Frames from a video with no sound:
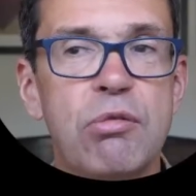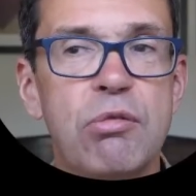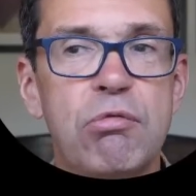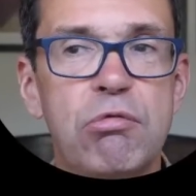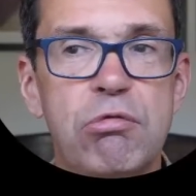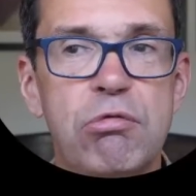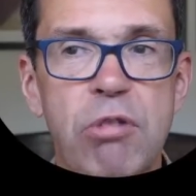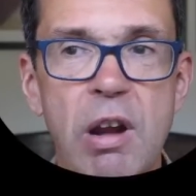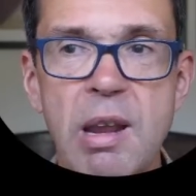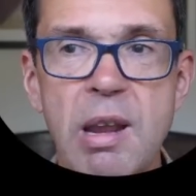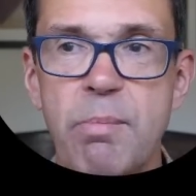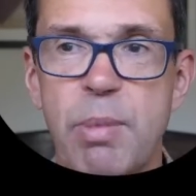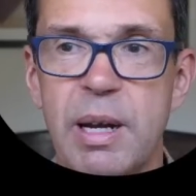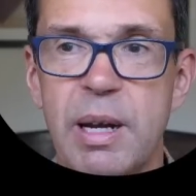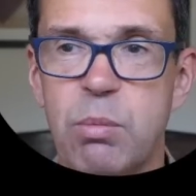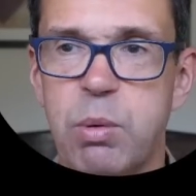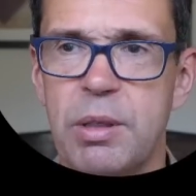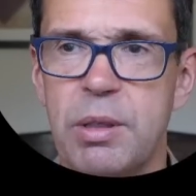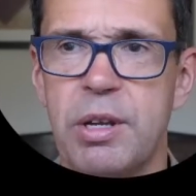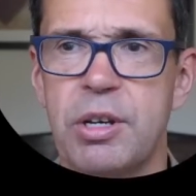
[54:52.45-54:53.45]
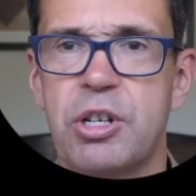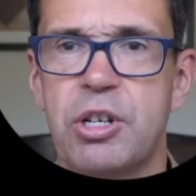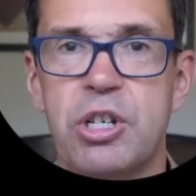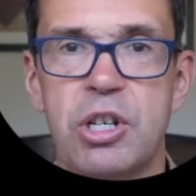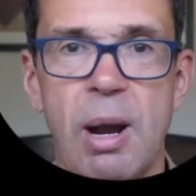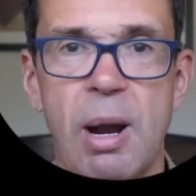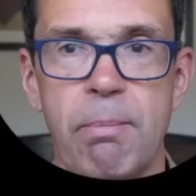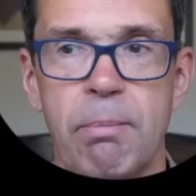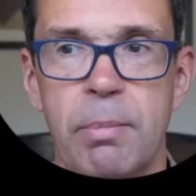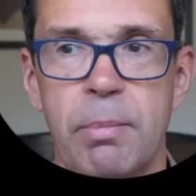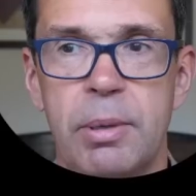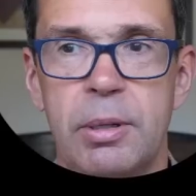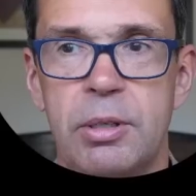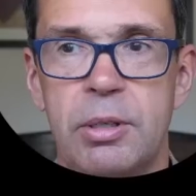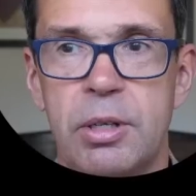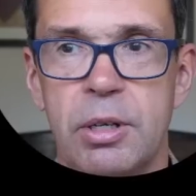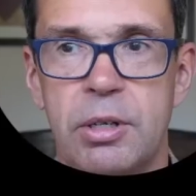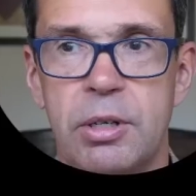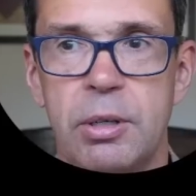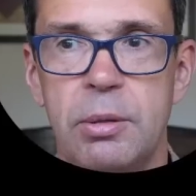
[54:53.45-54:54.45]
rebid with a jump
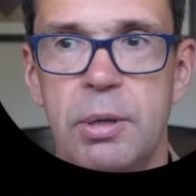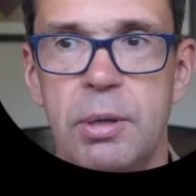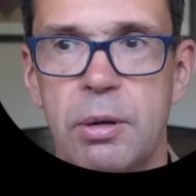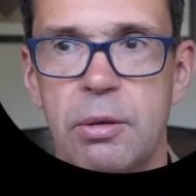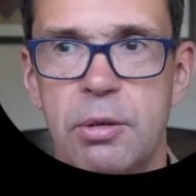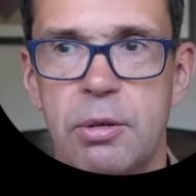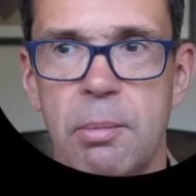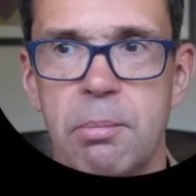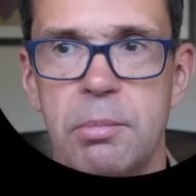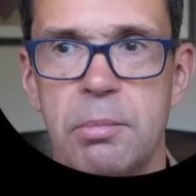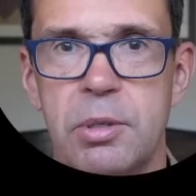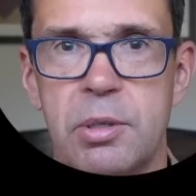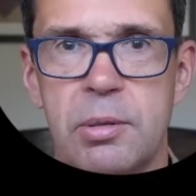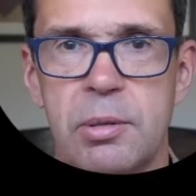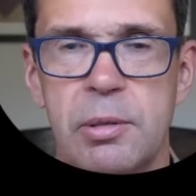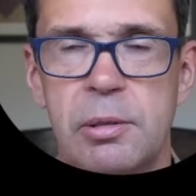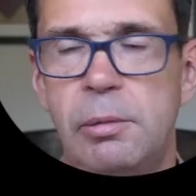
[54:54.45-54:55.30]
to 2 no trumps.